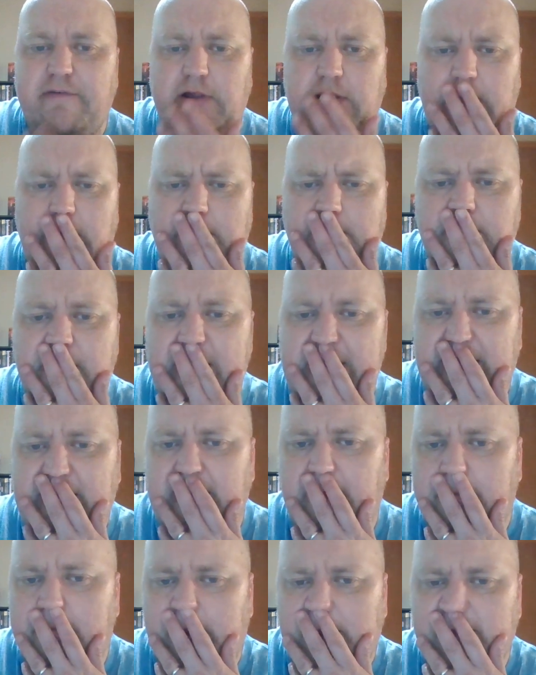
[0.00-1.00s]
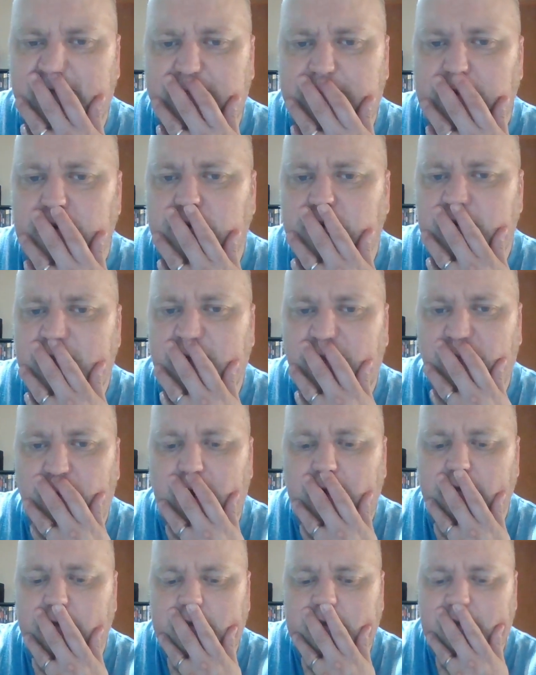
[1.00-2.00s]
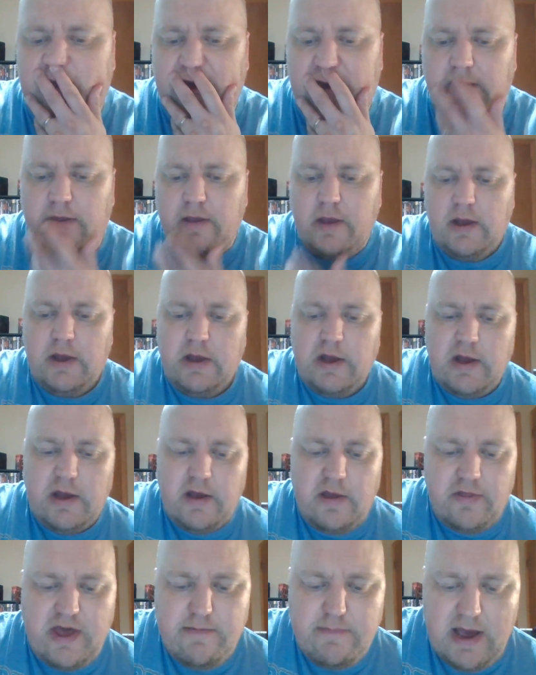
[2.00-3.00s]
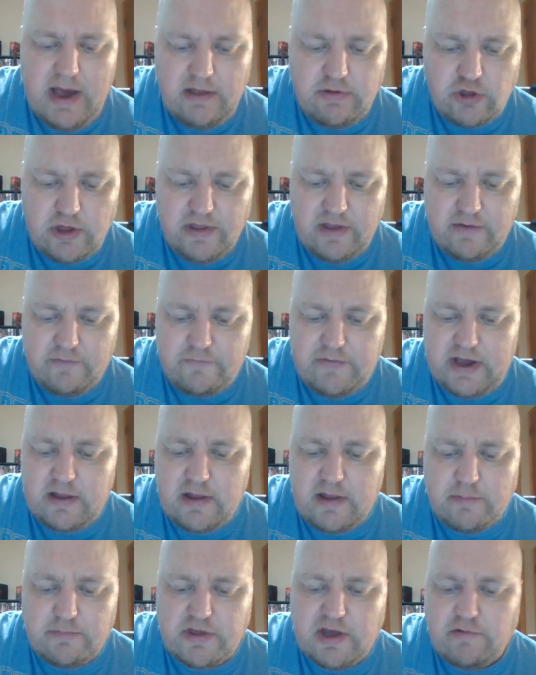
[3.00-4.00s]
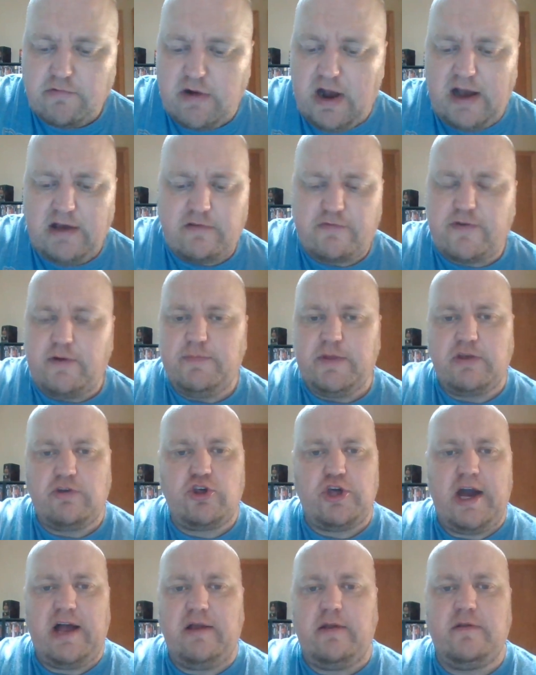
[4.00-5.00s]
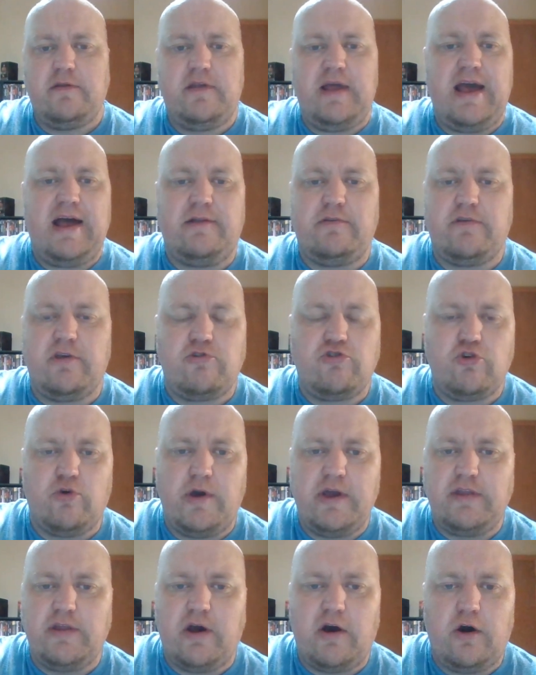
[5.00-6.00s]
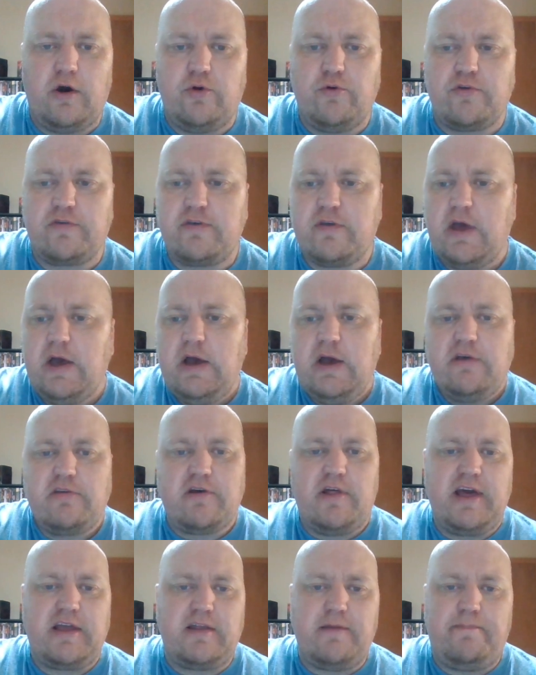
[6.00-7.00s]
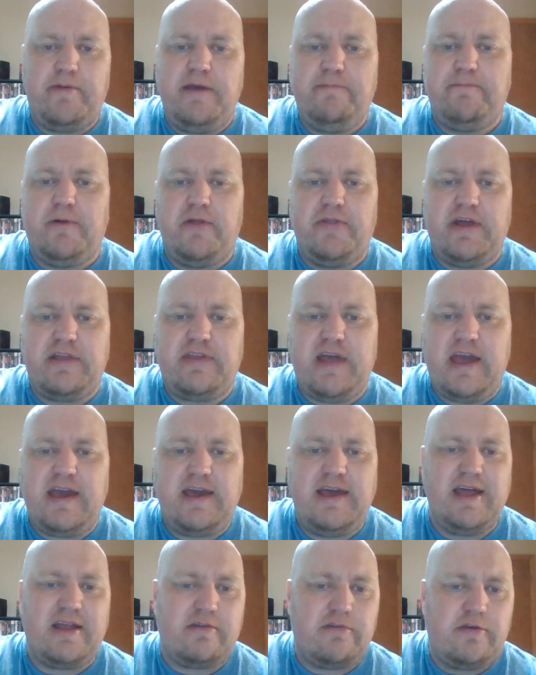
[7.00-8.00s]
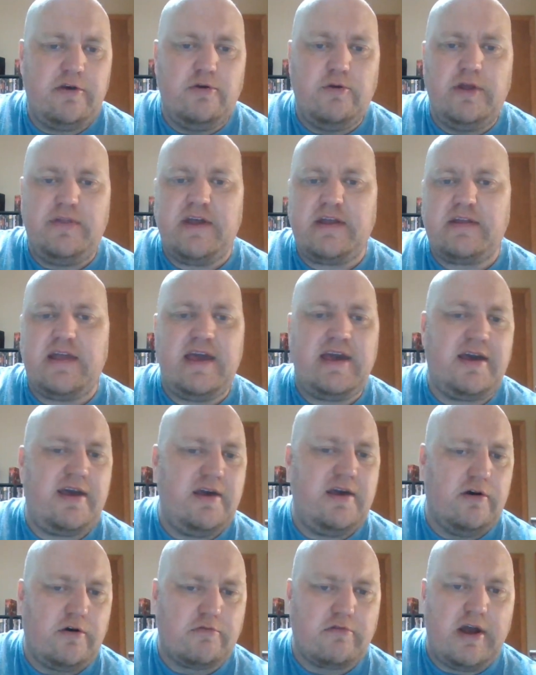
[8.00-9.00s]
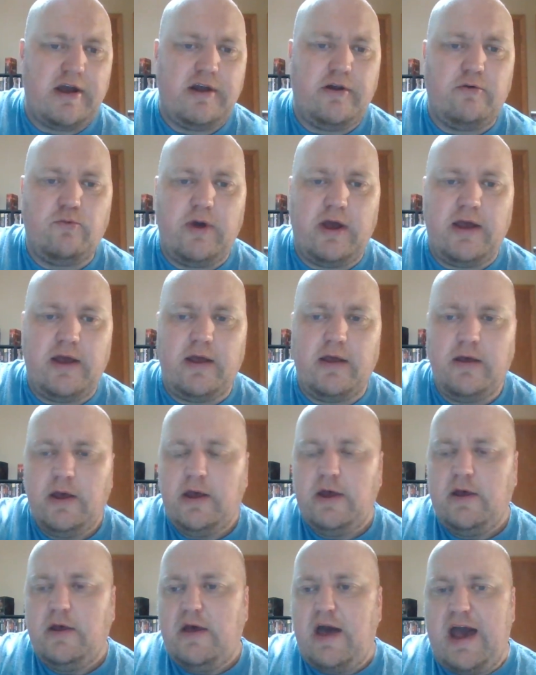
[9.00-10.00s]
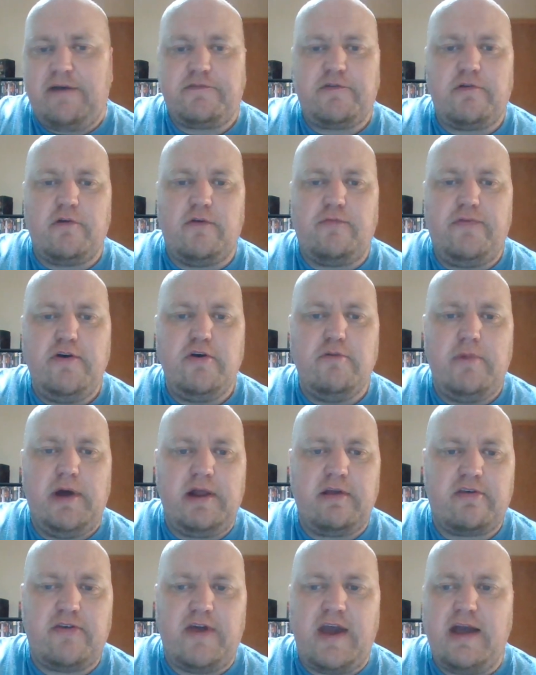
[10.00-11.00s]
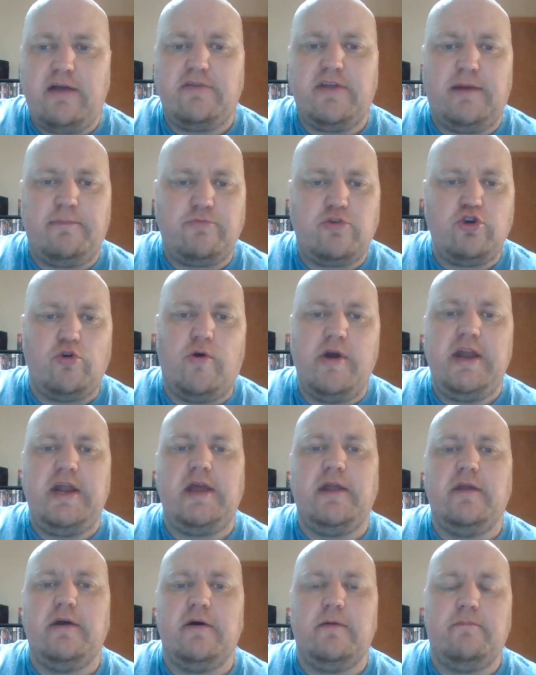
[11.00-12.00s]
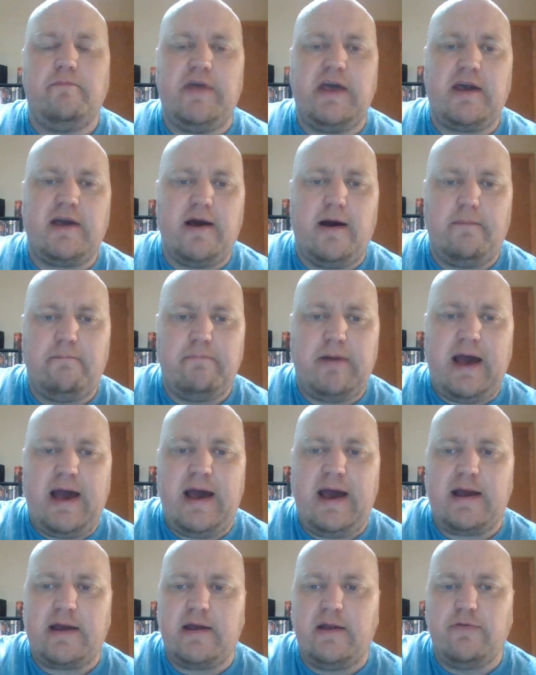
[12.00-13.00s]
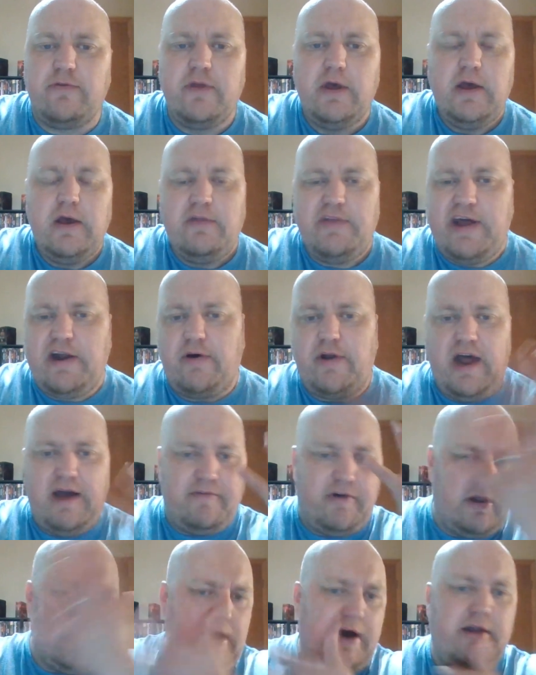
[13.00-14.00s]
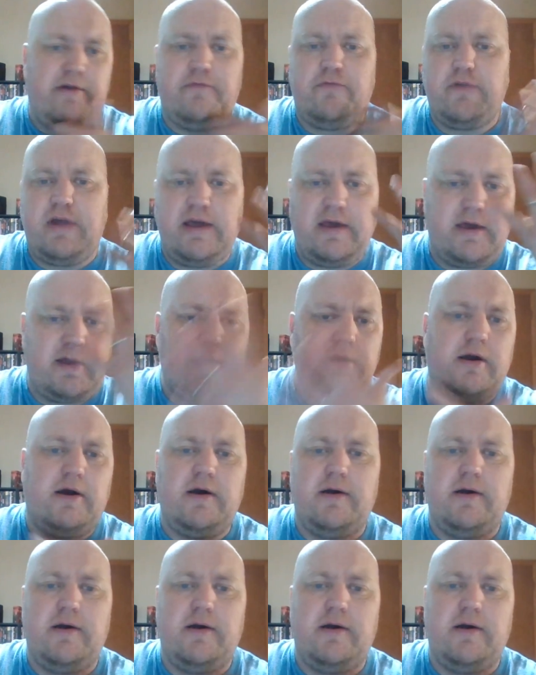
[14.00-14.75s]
a lot of makeup on, especially the ones that they mention, that victims that rise from the dead to join the host. So like the people that they get to and that they kill right away, after a few minutes, they end up joining them. They come back and they don't have a lot of like